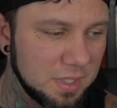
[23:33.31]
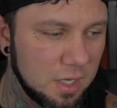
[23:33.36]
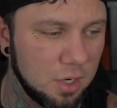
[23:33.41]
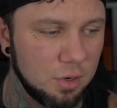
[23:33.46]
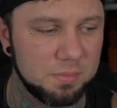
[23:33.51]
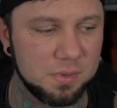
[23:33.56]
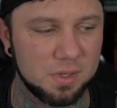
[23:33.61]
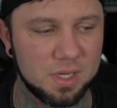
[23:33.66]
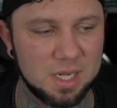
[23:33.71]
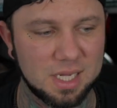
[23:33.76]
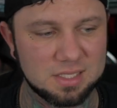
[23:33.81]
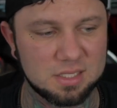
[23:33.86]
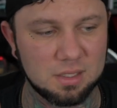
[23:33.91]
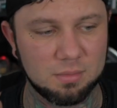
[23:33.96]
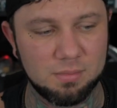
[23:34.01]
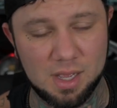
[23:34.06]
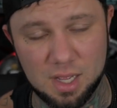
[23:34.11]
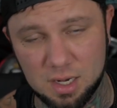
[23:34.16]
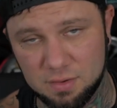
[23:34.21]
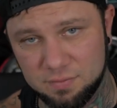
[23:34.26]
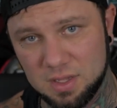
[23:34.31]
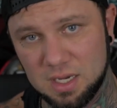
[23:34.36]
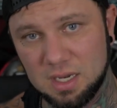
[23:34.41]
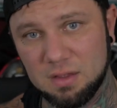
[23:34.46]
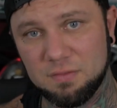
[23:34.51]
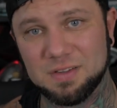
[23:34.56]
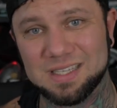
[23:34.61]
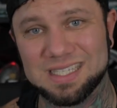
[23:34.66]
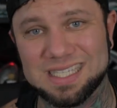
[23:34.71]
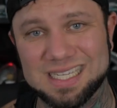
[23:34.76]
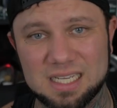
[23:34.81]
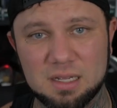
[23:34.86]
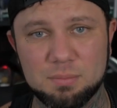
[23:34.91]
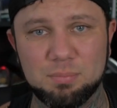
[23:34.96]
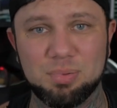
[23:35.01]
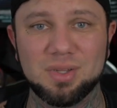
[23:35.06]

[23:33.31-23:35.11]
I hope you got something out of it. If it did,